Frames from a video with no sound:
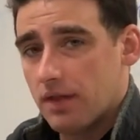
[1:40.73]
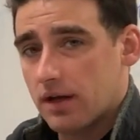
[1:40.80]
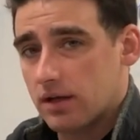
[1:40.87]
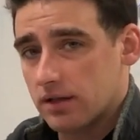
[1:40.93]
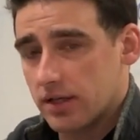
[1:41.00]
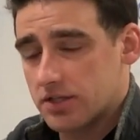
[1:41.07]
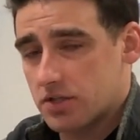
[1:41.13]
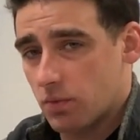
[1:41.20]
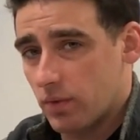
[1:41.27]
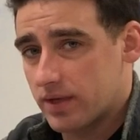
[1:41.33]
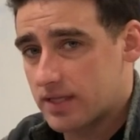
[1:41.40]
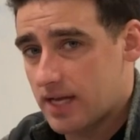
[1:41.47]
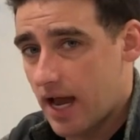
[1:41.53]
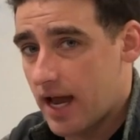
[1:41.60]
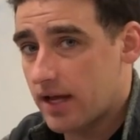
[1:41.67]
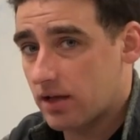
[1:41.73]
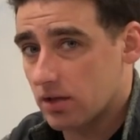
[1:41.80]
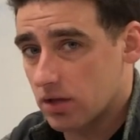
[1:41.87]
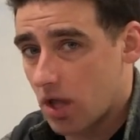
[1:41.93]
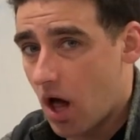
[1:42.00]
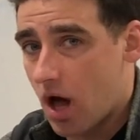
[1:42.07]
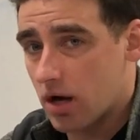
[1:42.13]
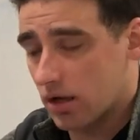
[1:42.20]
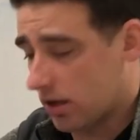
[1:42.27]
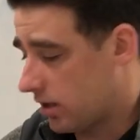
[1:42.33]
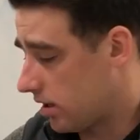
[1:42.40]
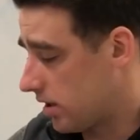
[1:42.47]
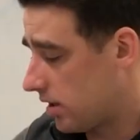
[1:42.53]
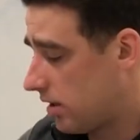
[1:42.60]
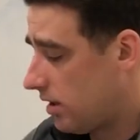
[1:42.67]
collision would take
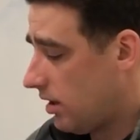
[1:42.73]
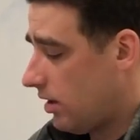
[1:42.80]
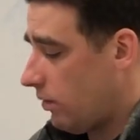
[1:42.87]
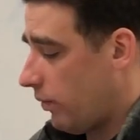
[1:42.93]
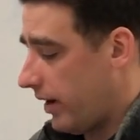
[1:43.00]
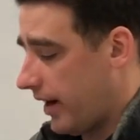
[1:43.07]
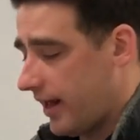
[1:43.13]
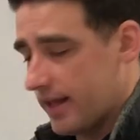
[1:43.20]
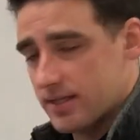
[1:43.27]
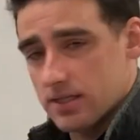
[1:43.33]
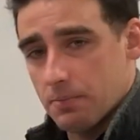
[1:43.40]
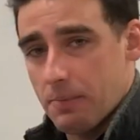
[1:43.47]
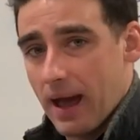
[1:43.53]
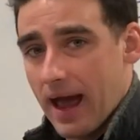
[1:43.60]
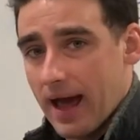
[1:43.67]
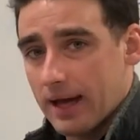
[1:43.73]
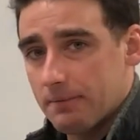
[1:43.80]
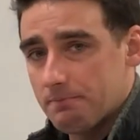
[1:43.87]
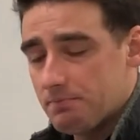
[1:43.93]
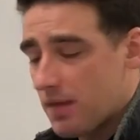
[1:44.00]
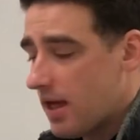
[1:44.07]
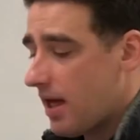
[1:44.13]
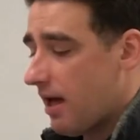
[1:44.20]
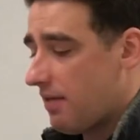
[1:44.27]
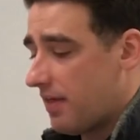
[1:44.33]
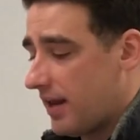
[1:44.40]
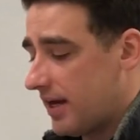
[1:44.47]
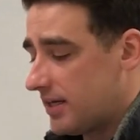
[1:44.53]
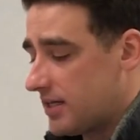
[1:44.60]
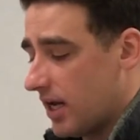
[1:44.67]
longer when it hits the pad
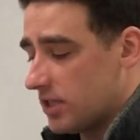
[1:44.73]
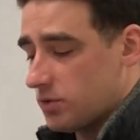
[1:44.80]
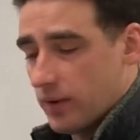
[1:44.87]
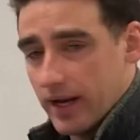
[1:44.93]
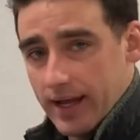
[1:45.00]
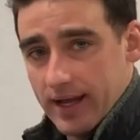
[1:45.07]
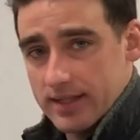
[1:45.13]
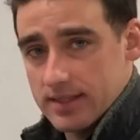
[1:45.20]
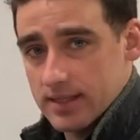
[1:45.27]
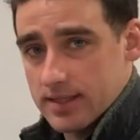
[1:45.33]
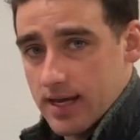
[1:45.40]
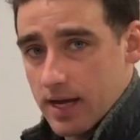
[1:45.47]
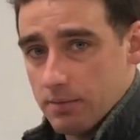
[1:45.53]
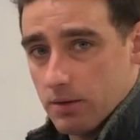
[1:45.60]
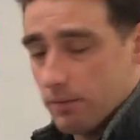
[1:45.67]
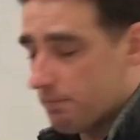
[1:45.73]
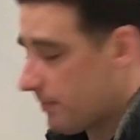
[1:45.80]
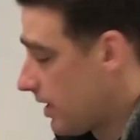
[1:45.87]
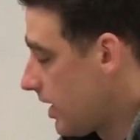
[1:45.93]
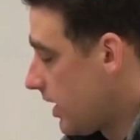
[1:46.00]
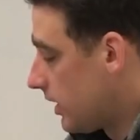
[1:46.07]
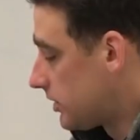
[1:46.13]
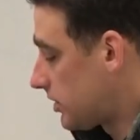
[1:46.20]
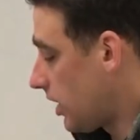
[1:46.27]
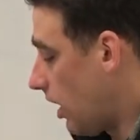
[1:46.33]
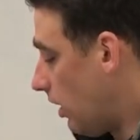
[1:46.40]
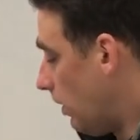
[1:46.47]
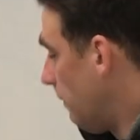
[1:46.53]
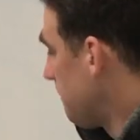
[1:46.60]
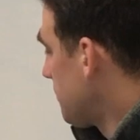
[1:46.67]
than it does when it hits the table.
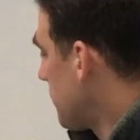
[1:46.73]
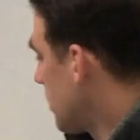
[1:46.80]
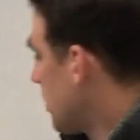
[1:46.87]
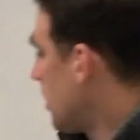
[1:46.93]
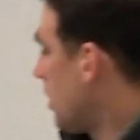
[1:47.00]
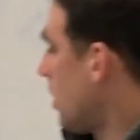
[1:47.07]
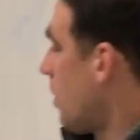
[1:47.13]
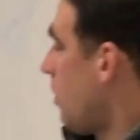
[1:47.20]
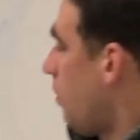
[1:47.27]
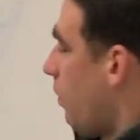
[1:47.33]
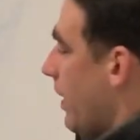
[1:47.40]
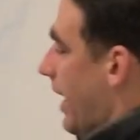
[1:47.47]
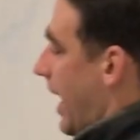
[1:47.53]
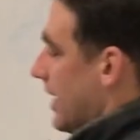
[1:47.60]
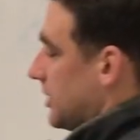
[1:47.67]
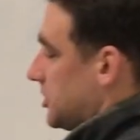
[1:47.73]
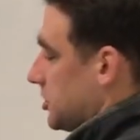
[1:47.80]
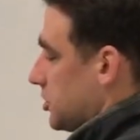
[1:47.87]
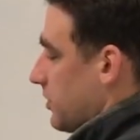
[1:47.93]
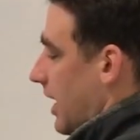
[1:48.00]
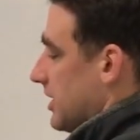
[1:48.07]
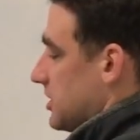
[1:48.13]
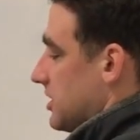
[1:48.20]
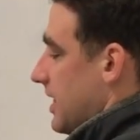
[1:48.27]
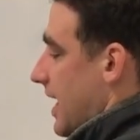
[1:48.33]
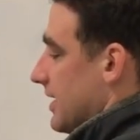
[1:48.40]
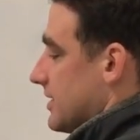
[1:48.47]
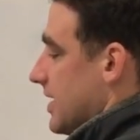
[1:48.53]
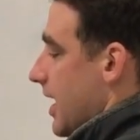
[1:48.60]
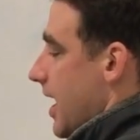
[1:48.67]
So when I stretch
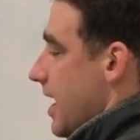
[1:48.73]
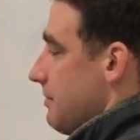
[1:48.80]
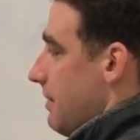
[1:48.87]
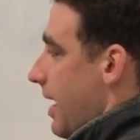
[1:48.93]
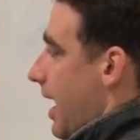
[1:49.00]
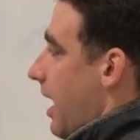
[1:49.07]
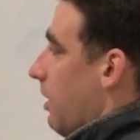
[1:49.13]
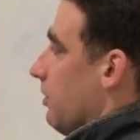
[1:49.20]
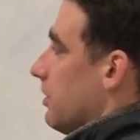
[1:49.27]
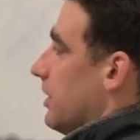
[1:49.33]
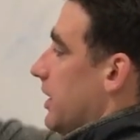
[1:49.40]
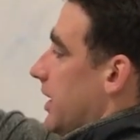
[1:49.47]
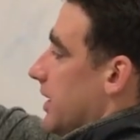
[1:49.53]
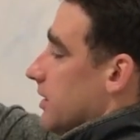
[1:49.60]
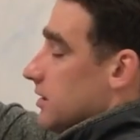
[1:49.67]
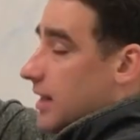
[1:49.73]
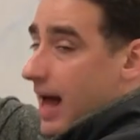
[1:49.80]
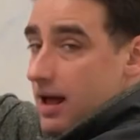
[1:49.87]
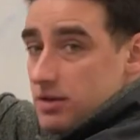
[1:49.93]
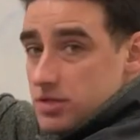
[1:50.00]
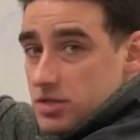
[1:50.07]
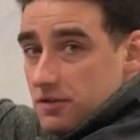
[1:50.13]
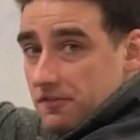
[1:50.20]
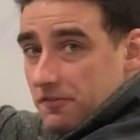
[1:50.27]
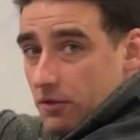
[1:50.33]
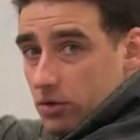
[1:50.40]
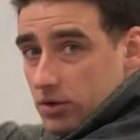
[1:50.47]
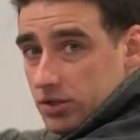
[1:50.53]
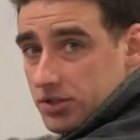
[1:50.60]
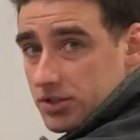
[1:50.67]
that time out, it allows the
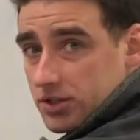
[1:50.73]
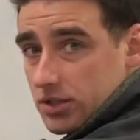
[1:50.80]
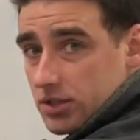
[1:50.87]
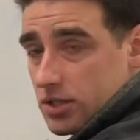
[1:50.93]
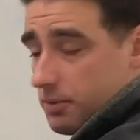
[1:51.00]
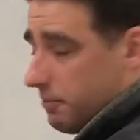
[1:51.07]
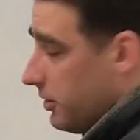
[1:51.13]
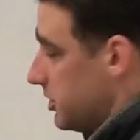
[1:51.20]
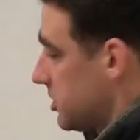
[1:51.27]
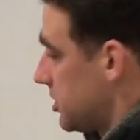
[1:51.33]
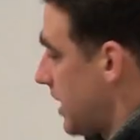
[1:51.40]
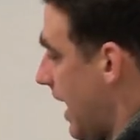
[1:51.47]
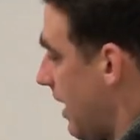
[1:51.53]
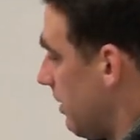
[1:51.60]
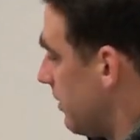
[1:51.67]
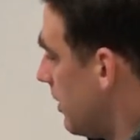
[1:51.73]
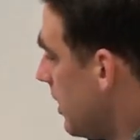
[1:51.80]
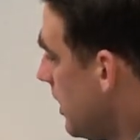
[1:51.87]
force to push down.